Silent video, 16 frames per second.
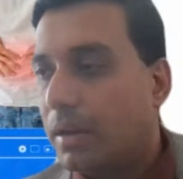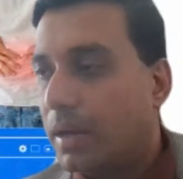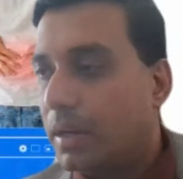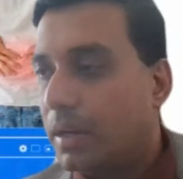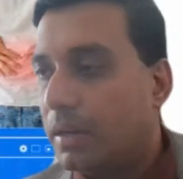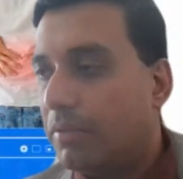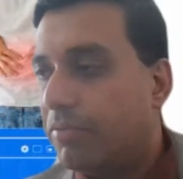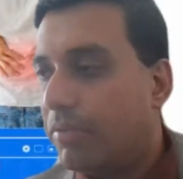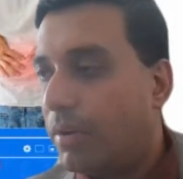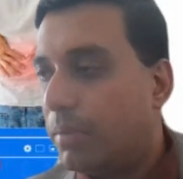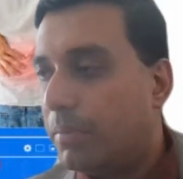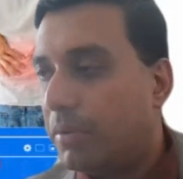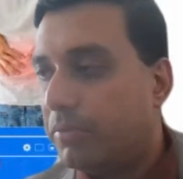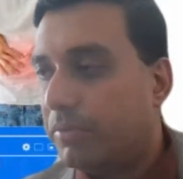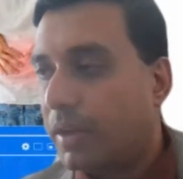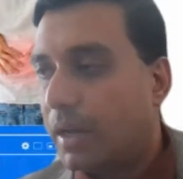Any
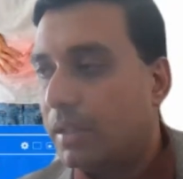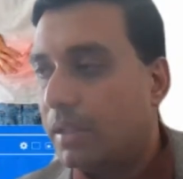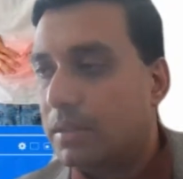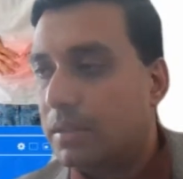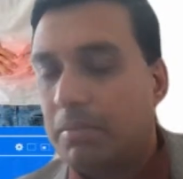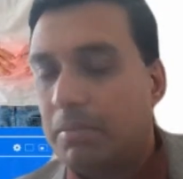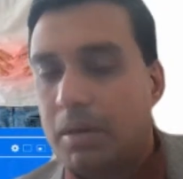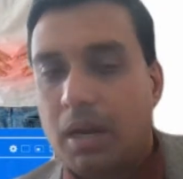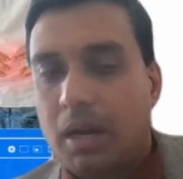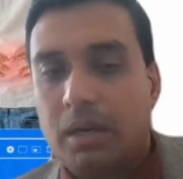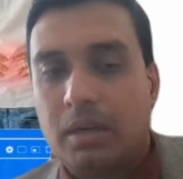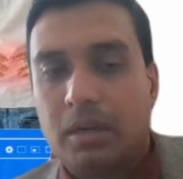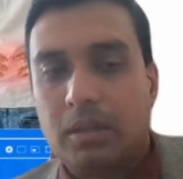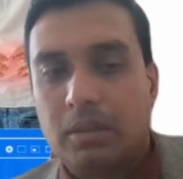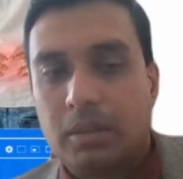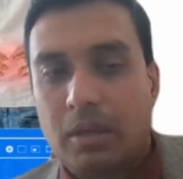form of calcium
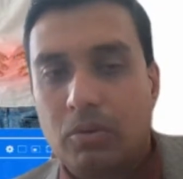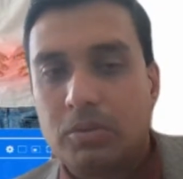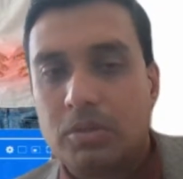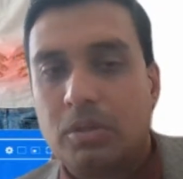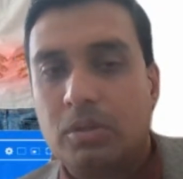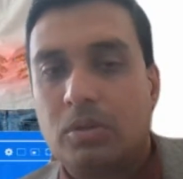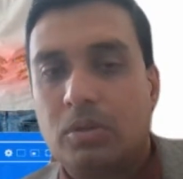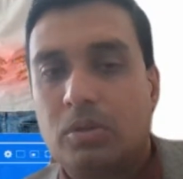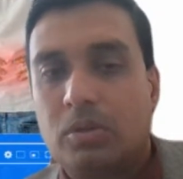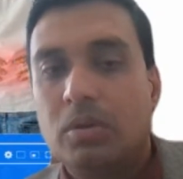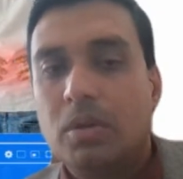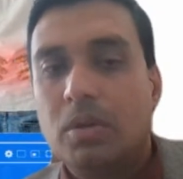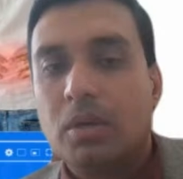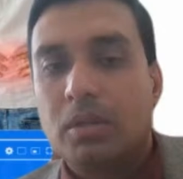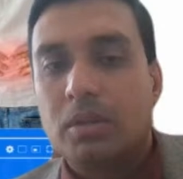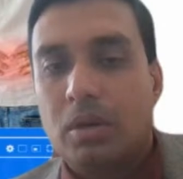dietary 1000 to
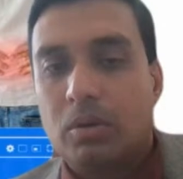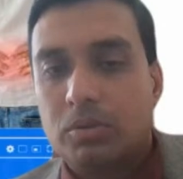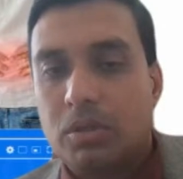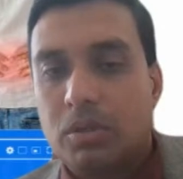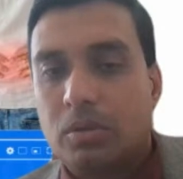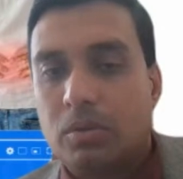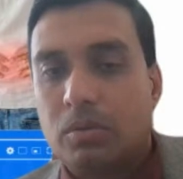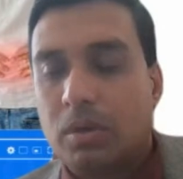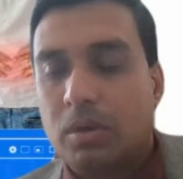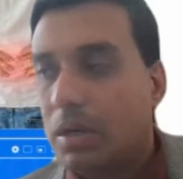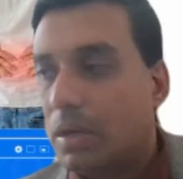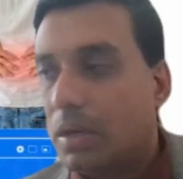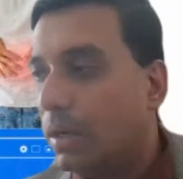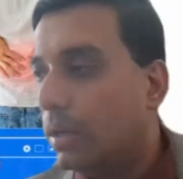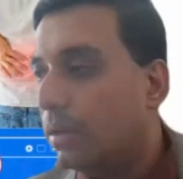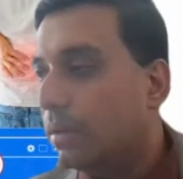
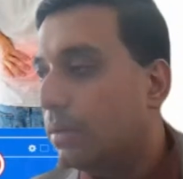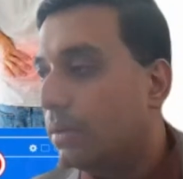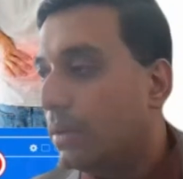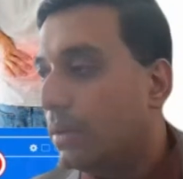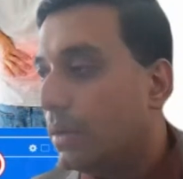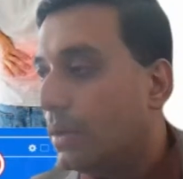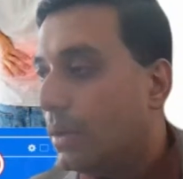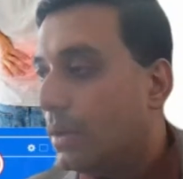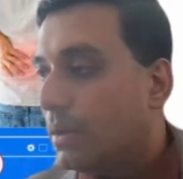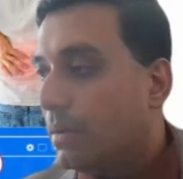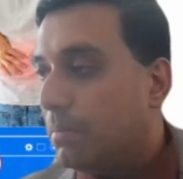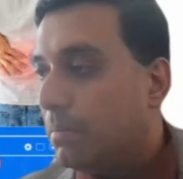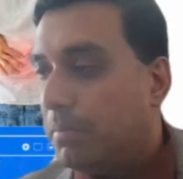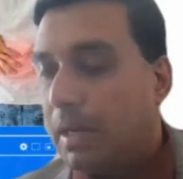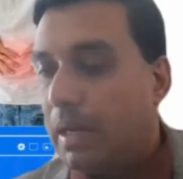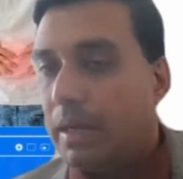1200
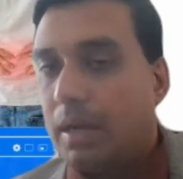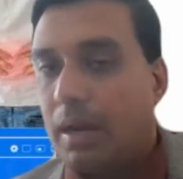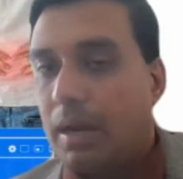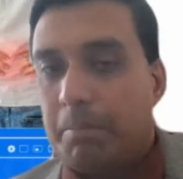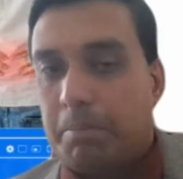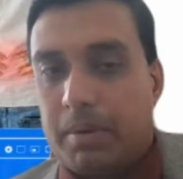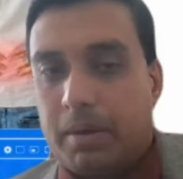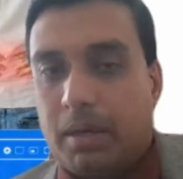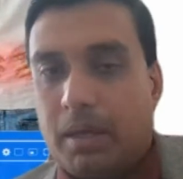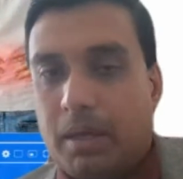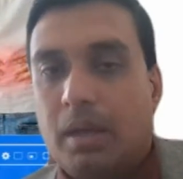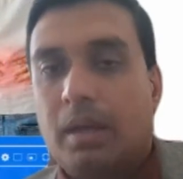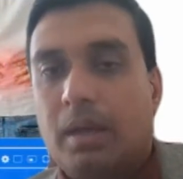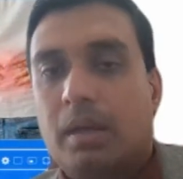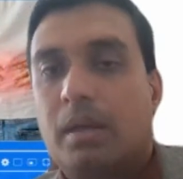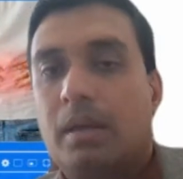milligram per
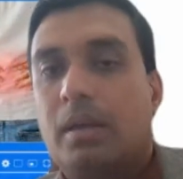day.